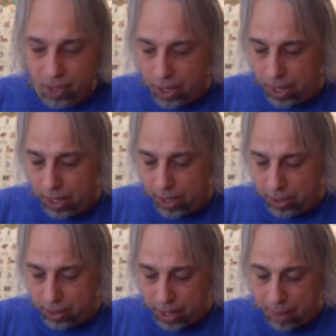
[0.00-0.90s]

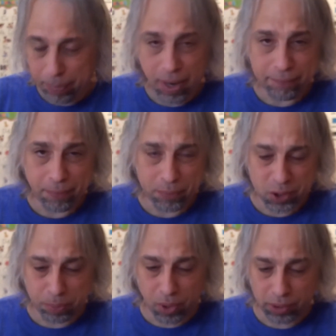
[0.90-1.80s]
and I bought from
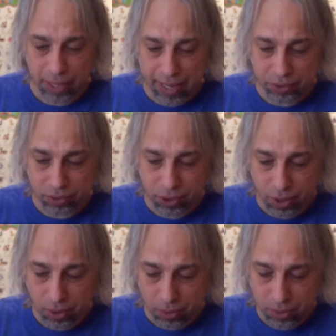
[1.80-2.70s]
Sportlots,
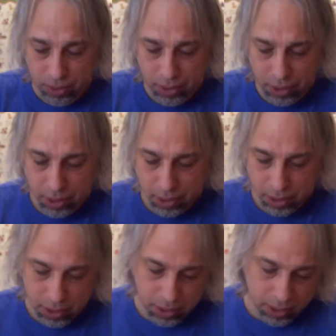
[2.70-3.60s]
so
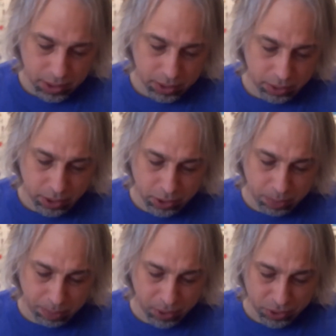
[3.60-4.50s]
this
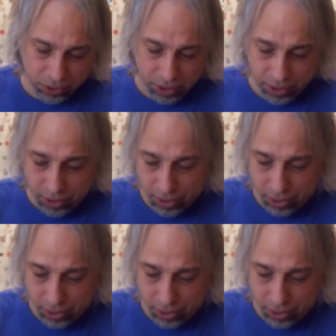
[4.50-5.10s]
person